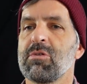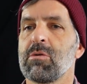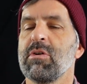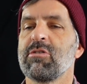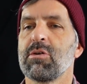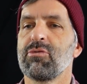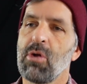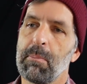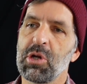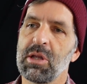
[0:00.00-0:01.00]
the risk of
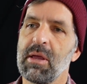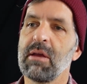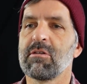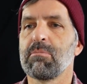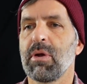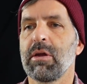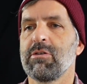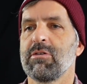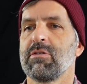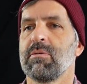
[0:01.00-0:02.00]
top sheet dings and
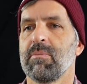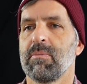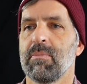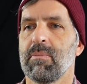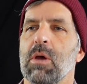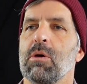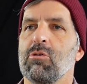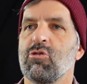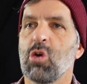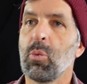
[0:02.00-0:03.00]
breakages.
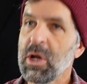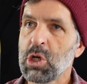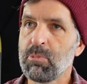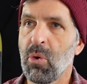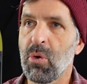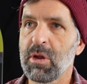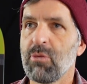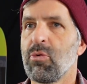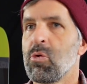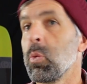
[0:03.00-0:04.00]
So which board
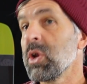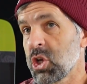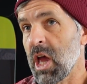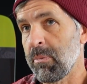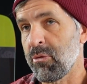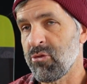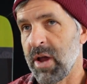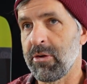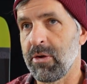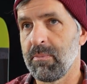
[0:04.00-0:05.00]
for which type of
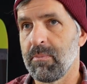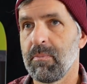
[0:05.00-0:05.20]
rider?